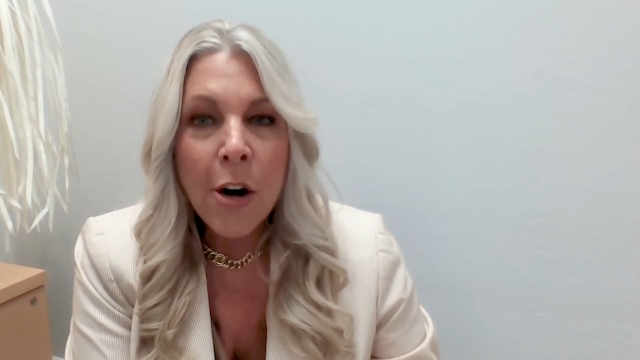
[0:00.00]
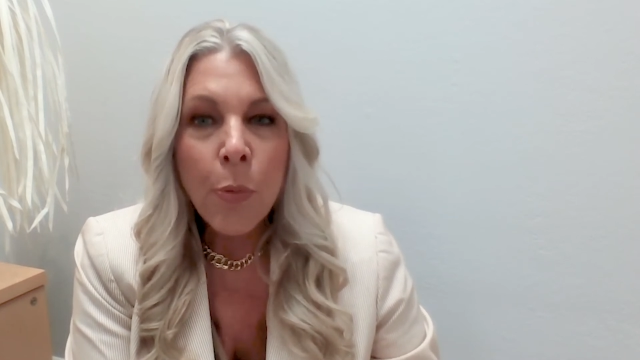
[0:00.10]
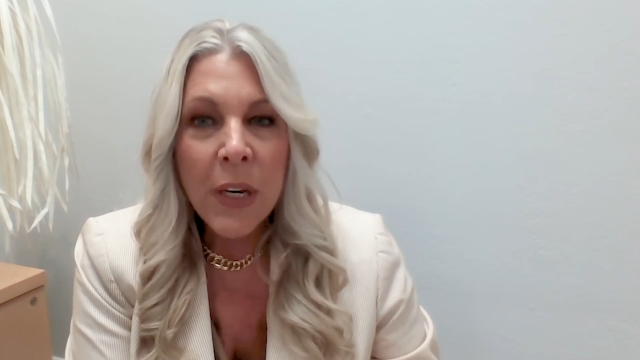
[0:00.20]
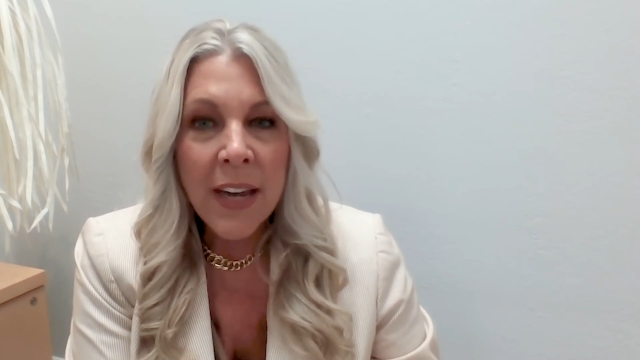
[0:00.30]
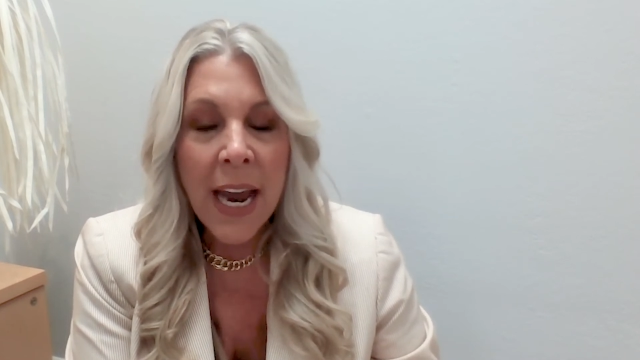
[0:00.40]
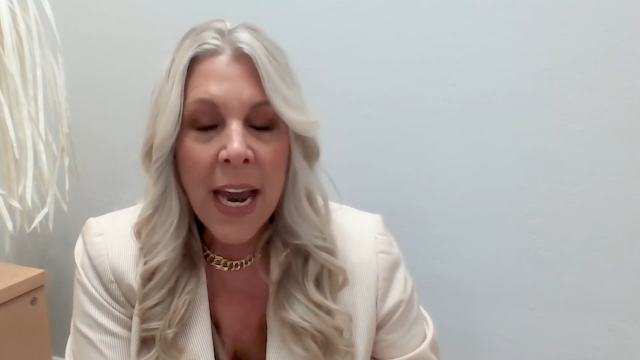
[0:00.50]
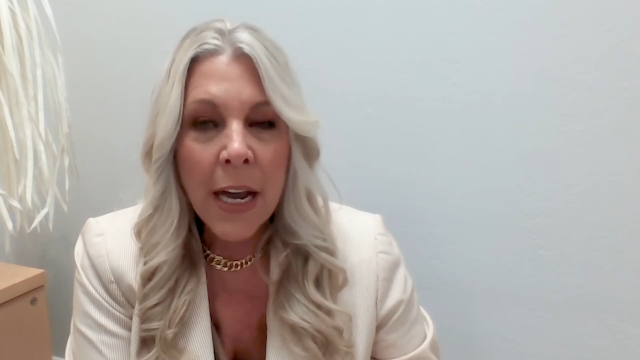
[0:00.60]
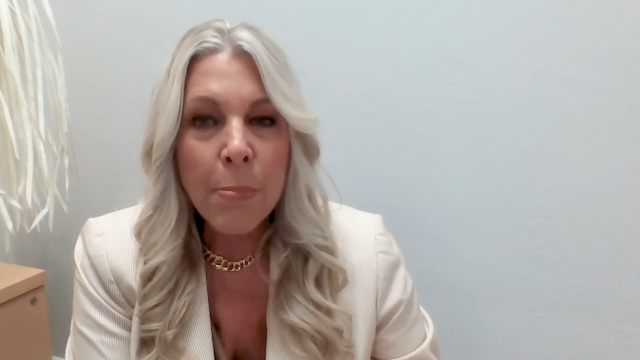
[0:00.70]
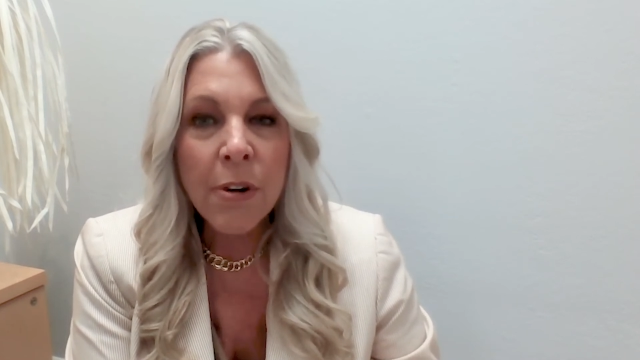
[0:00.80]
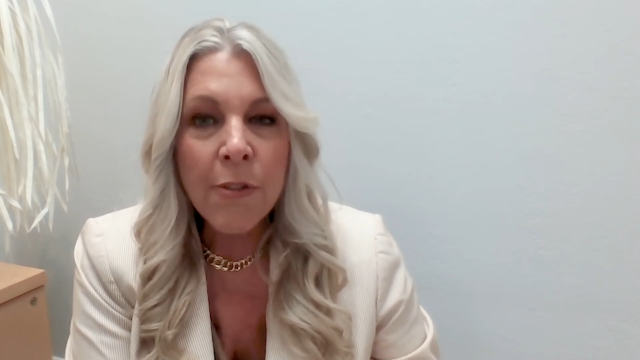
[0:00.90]
We take
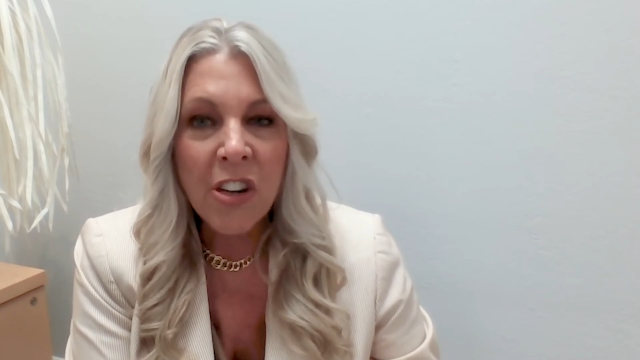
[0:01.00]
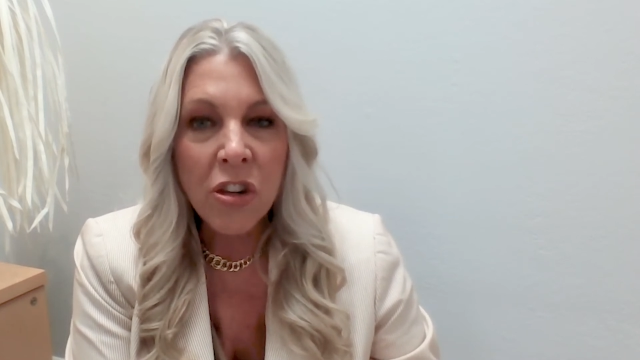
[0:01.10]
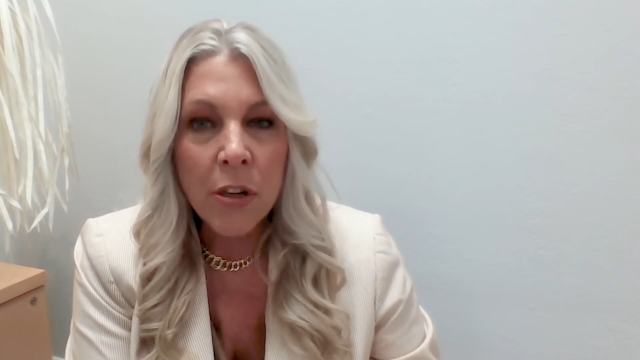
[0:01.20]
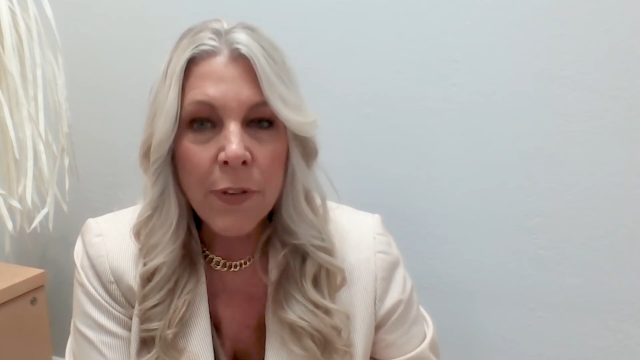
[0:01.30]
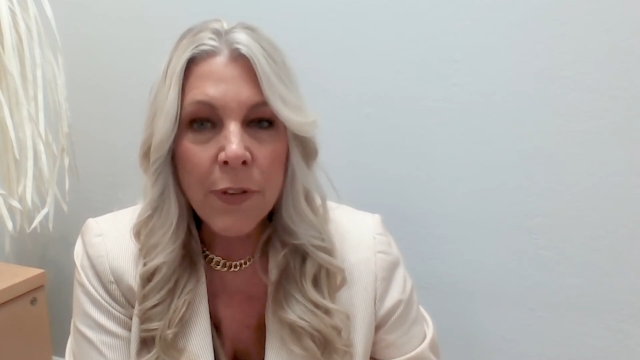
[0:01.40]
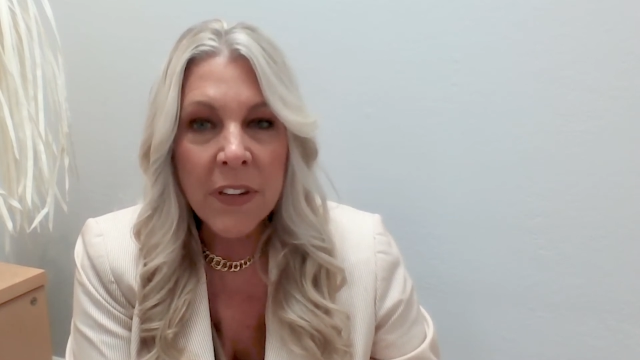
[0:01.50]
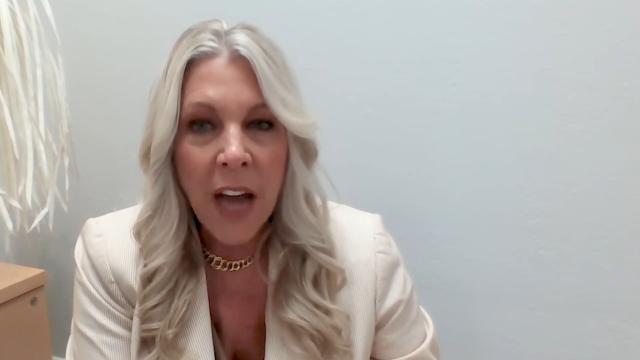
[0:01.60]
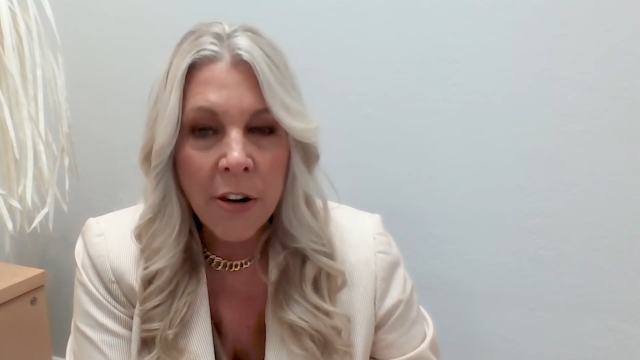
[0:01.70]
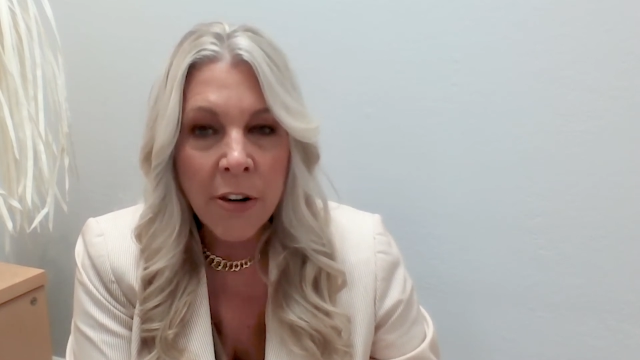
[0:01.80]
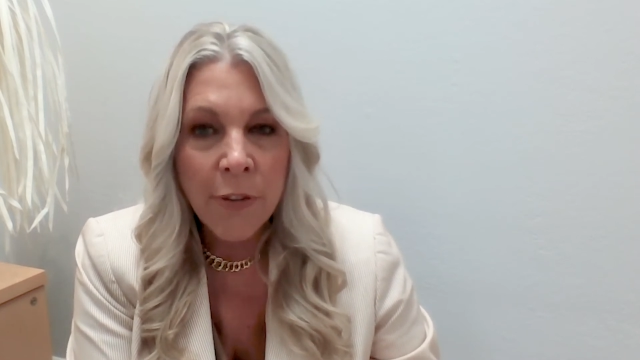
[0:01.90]
professional
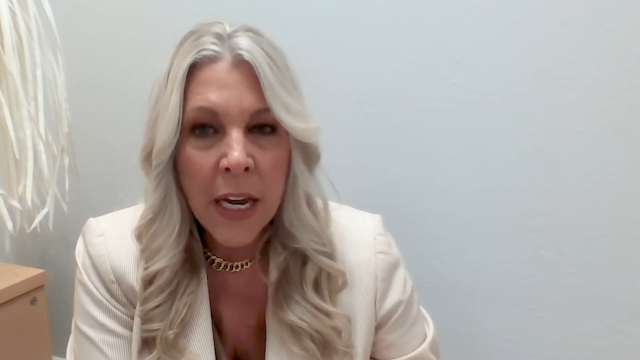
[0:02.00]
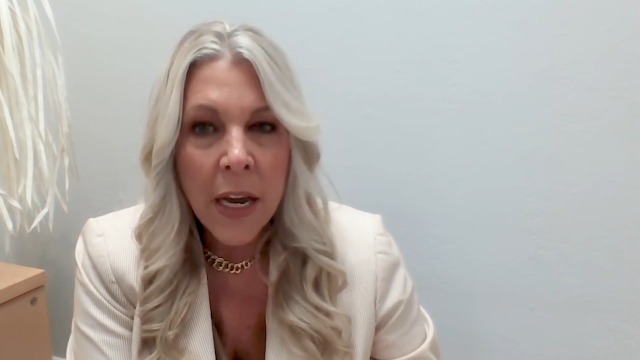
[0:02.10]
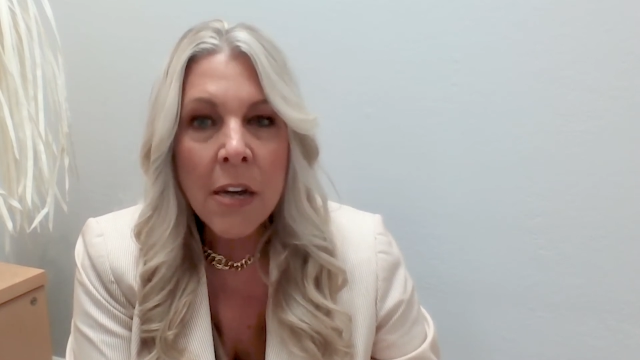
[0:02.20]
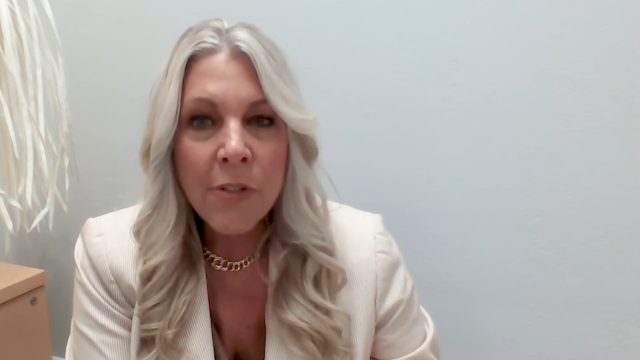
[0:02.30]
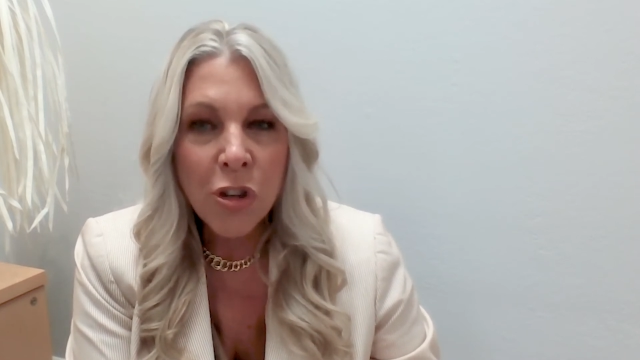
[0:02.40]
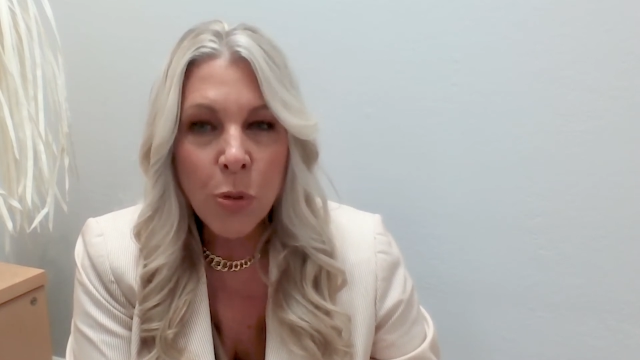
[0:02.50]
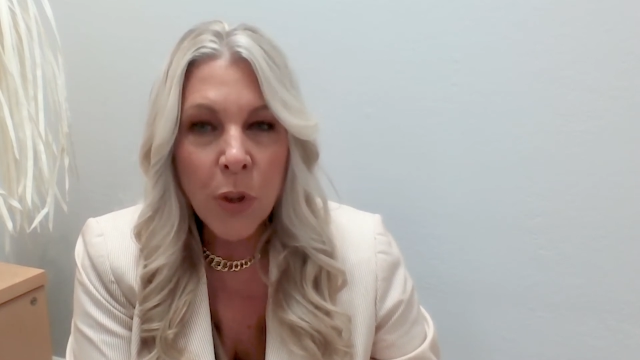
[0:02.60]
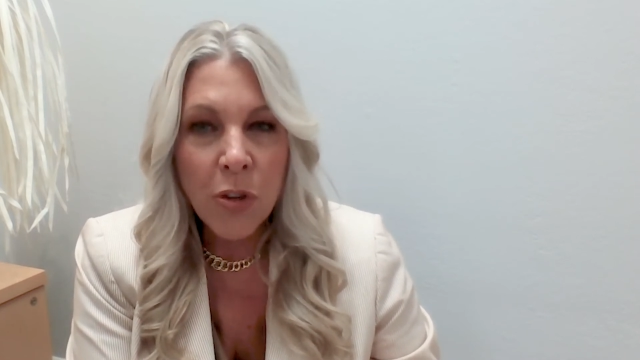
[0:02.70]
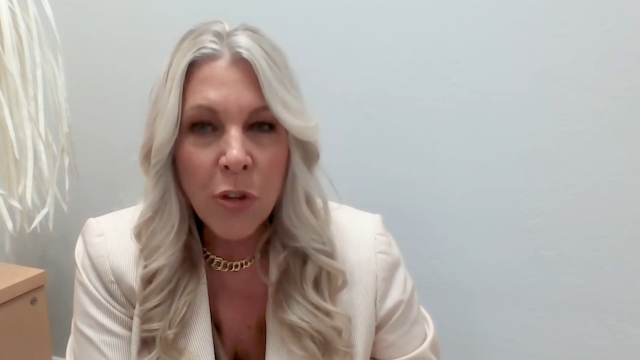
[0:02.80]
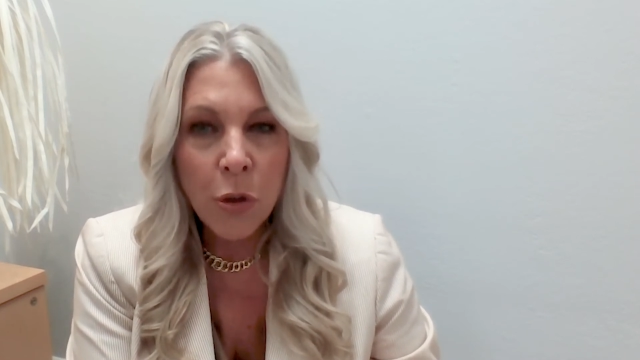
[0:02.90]
photography,
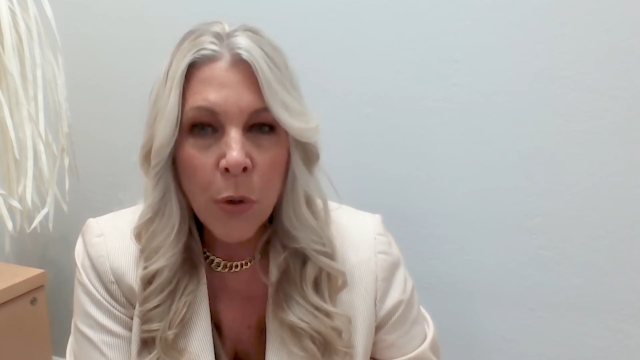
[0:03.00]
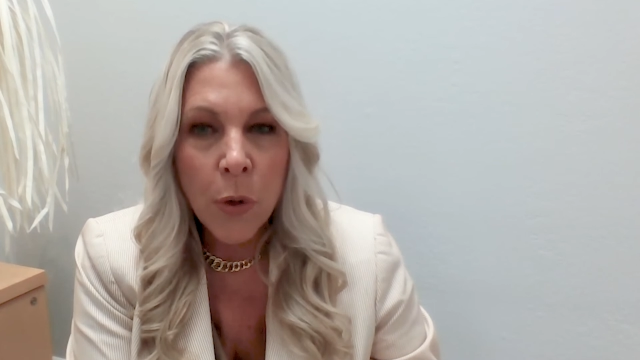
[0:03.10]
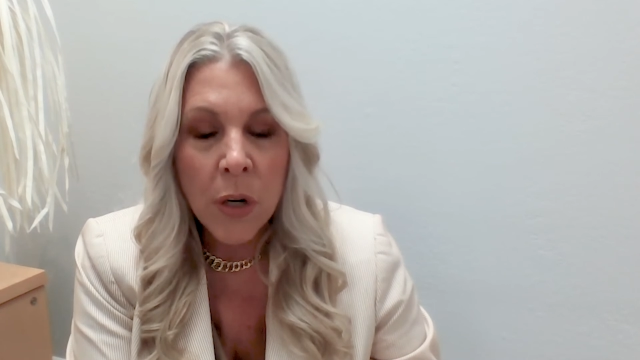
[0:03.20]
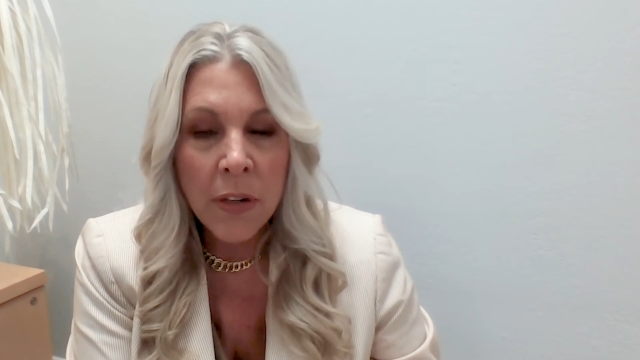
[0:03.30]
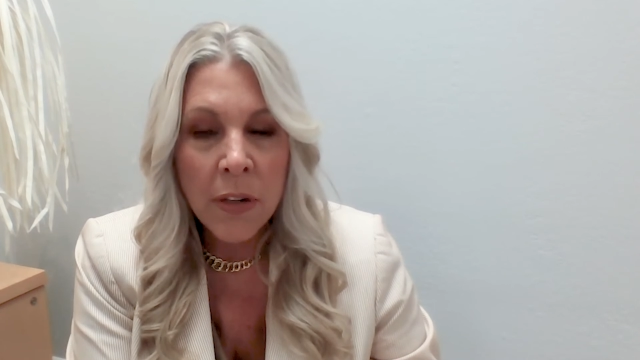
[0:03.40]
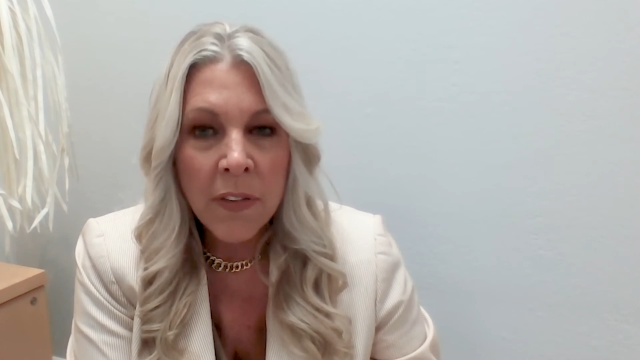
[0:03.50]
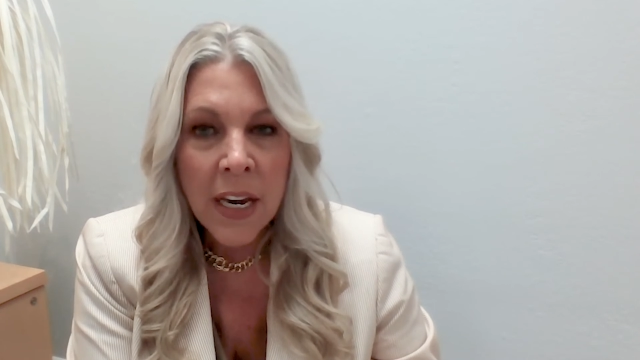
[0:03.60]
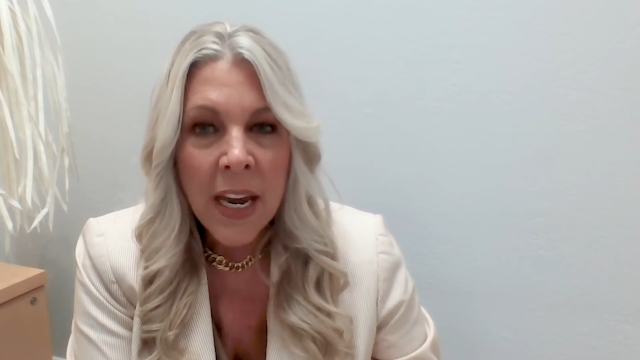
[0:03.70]
virtual tours,